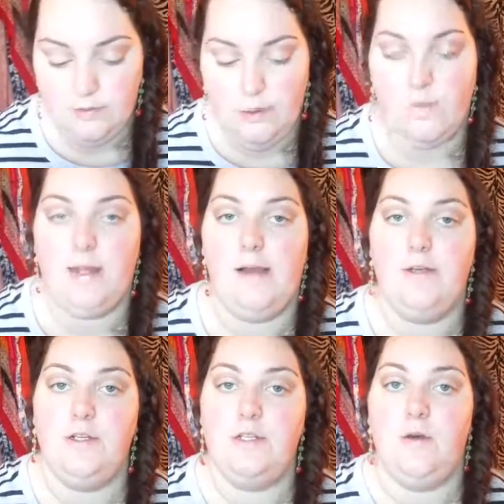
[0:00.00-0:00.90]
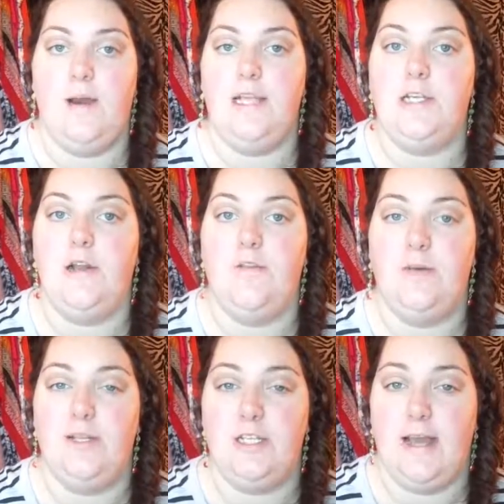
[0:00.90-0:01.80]
Normally I would use the white shadow from
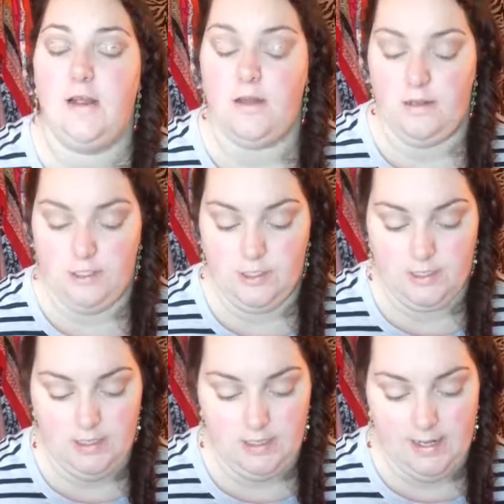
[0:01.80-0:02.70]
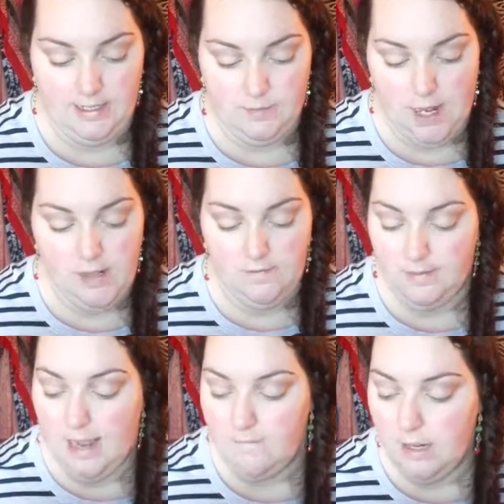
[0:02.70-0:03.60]
the Lights palette from
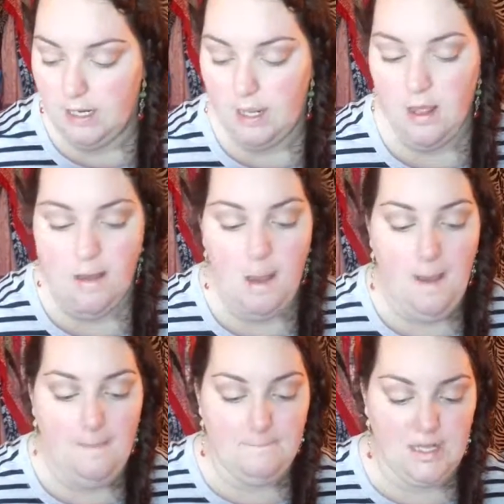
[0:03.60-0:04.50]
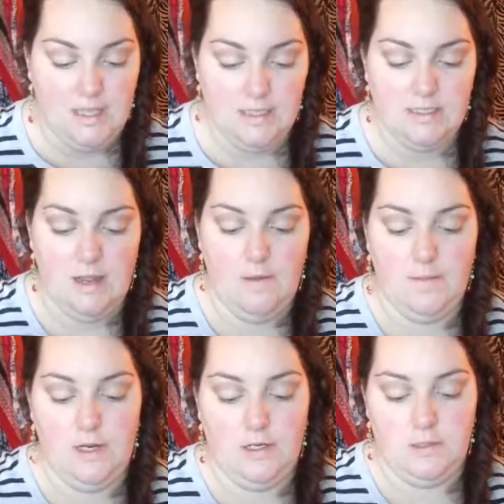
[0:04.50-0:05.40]
Kat Von D. But this time I'm
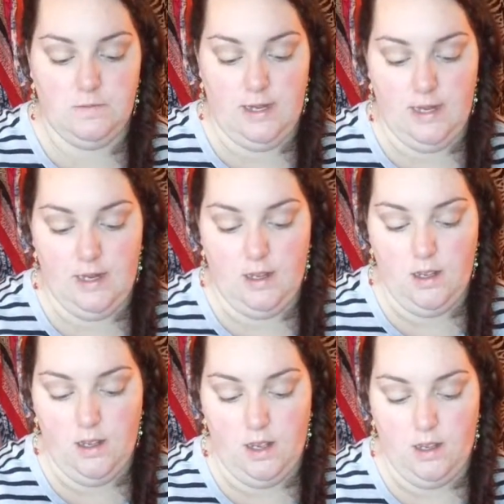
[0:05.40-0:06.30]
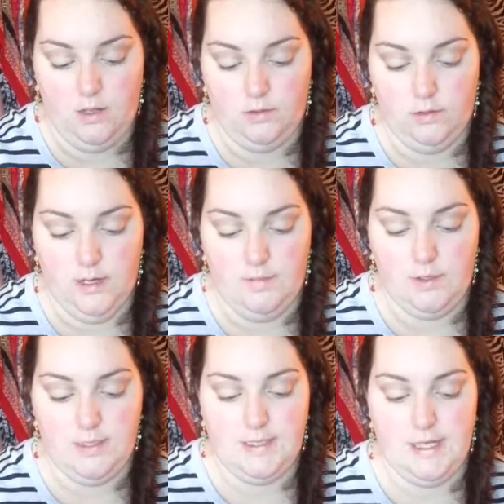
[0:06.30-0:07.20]
going to use my Laura
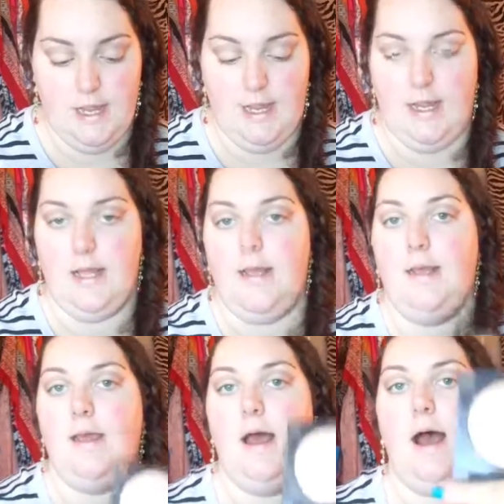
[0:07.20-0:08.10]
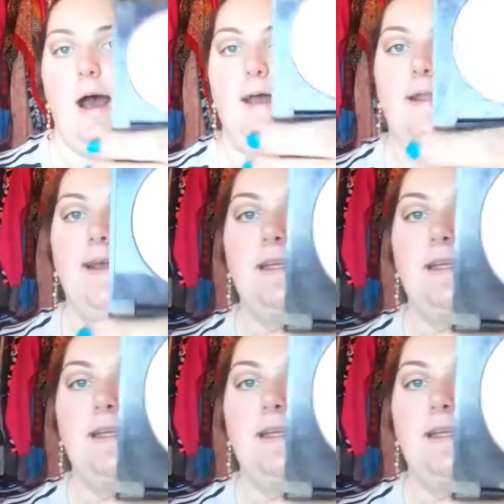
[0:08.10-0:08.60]
Mercier highlight.